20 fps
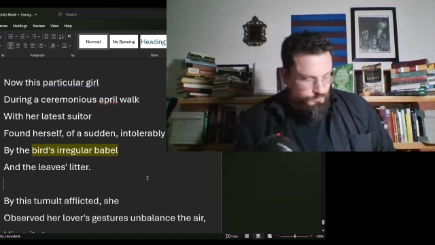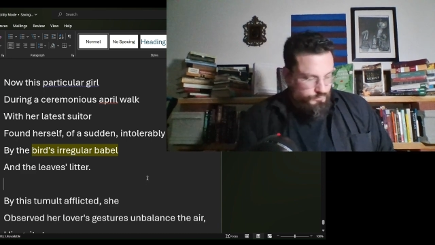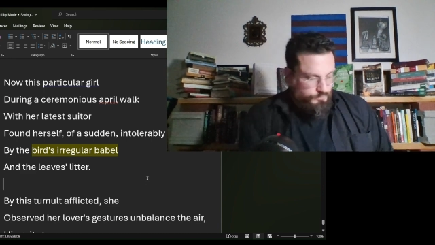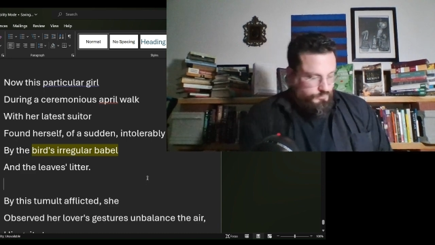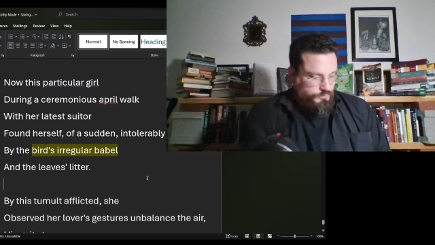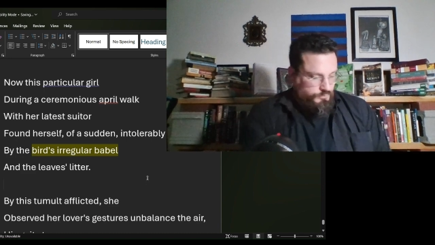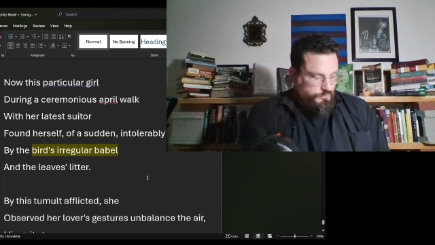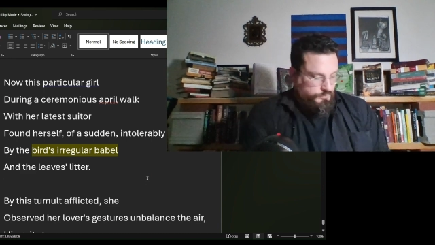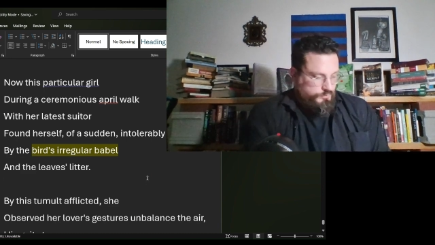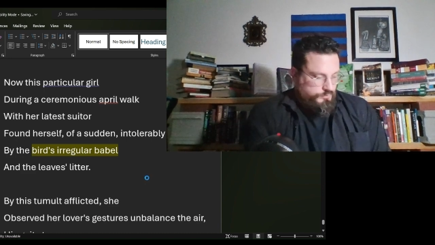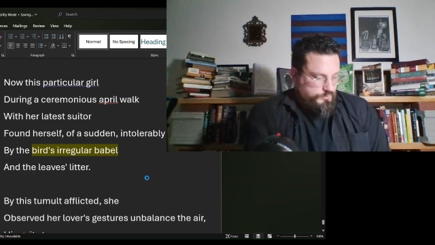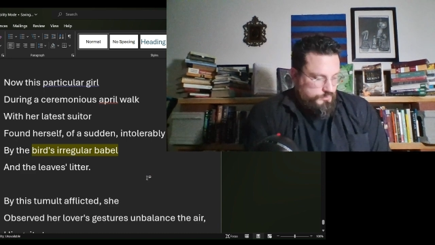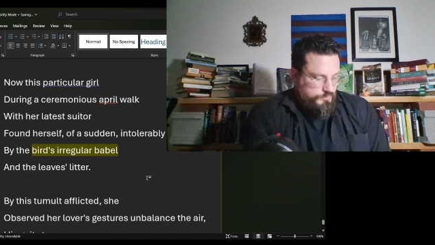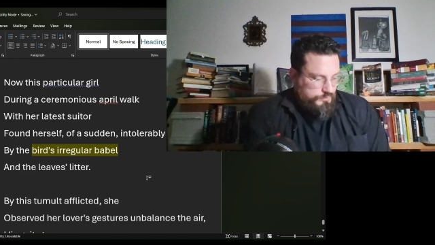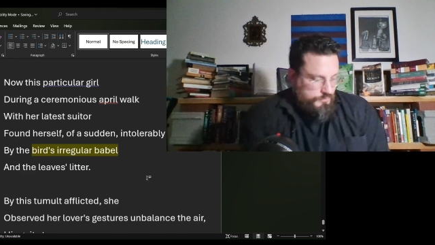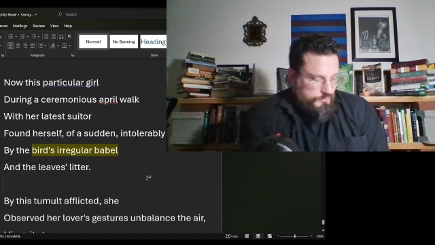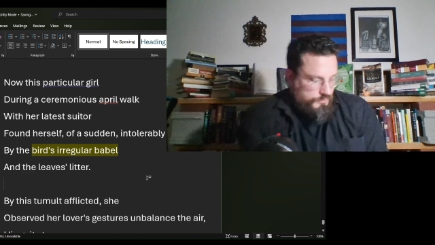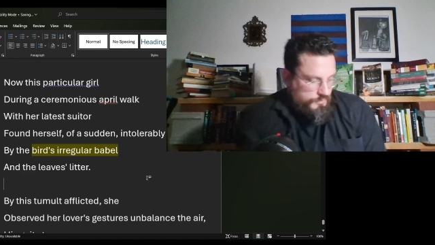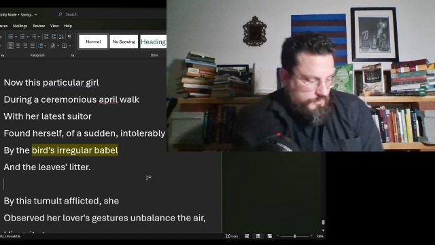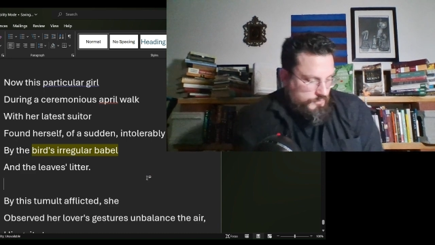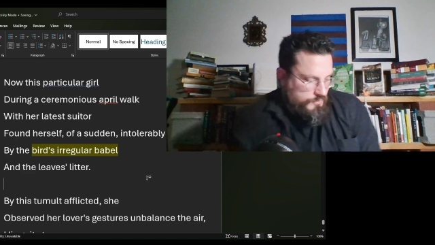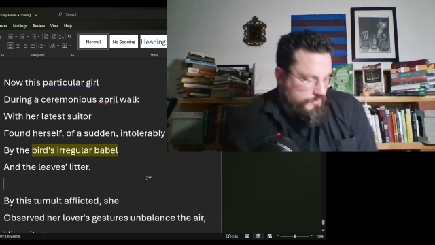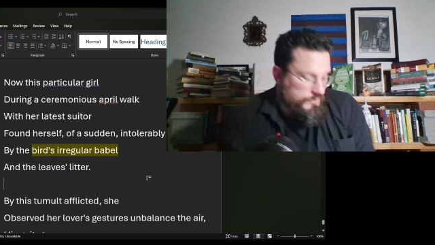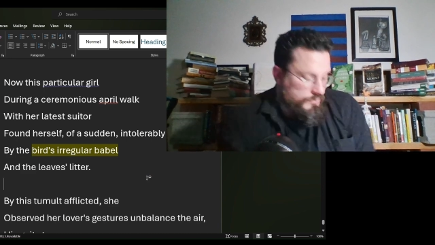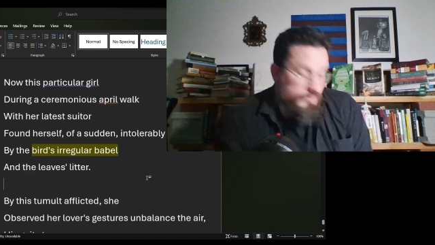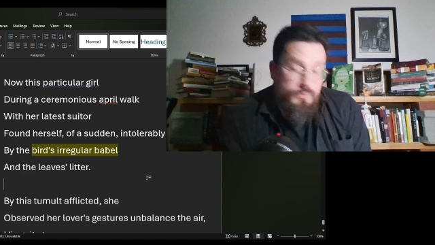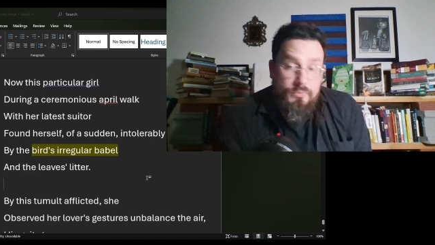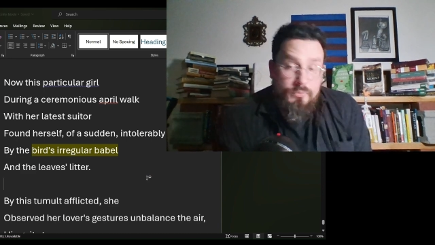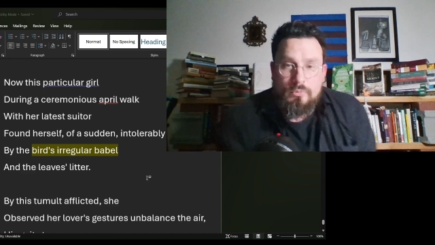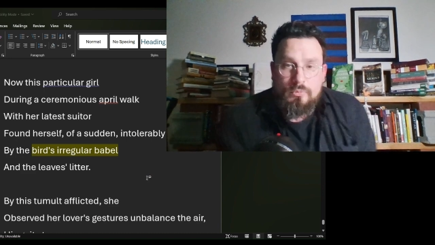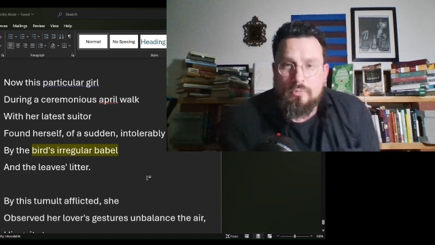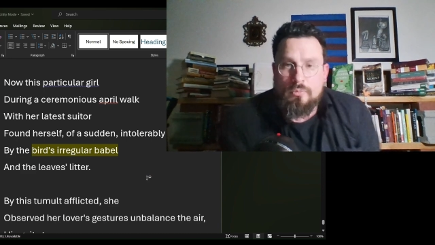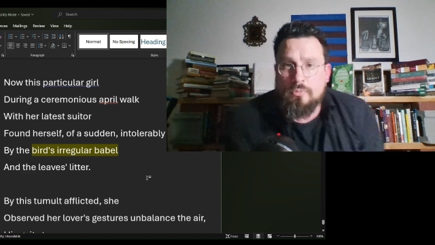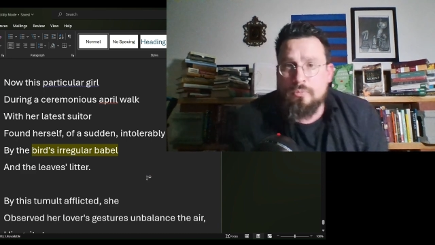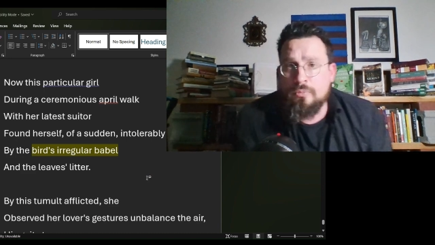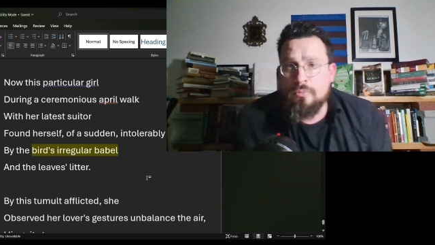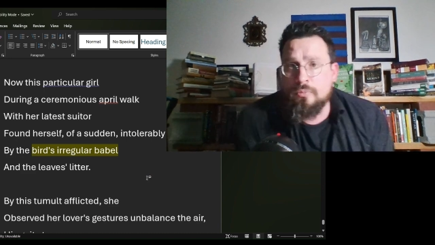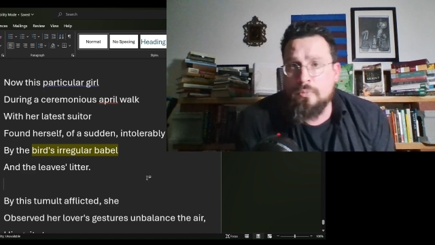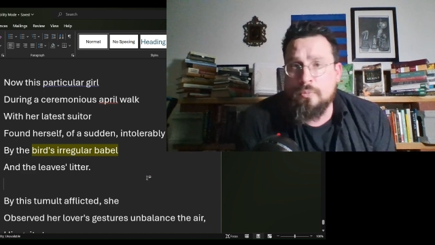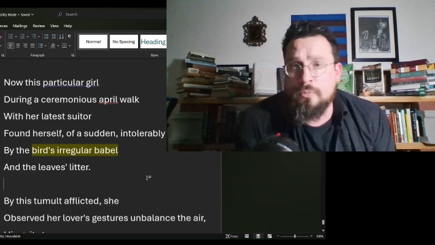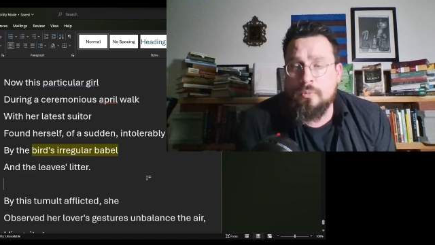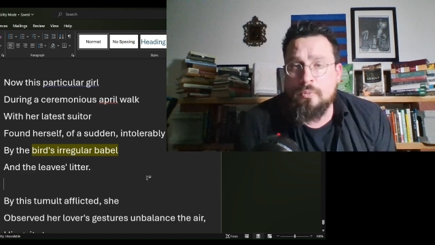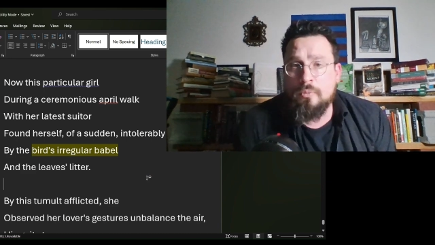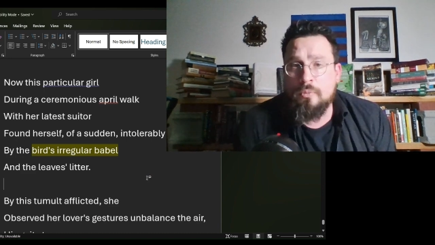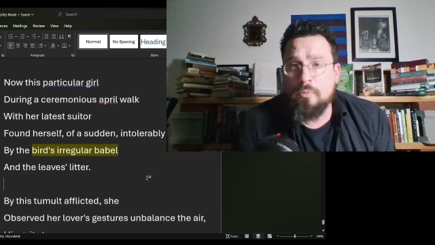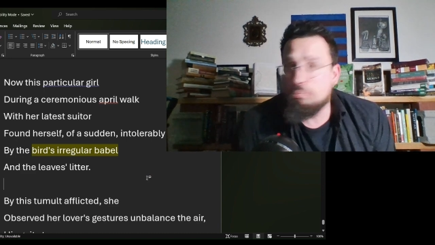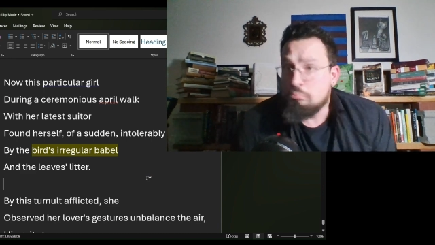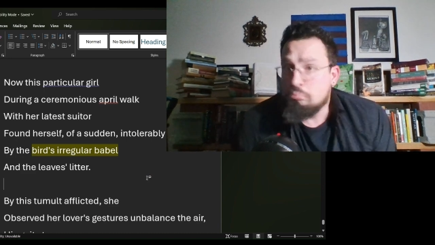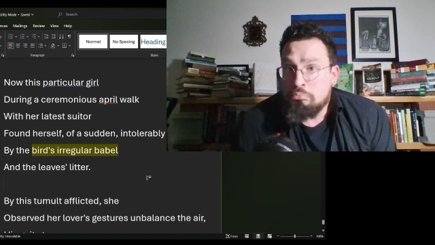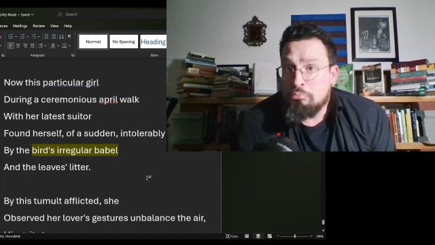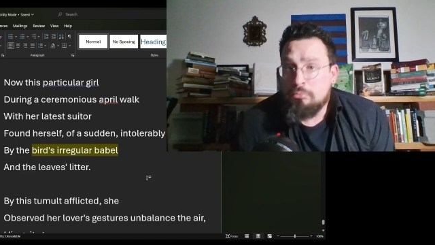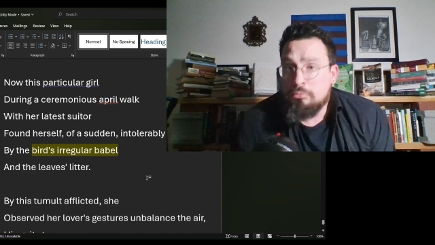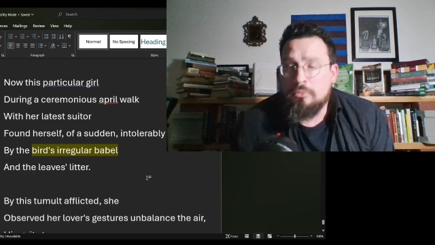No one is speaking in this clip.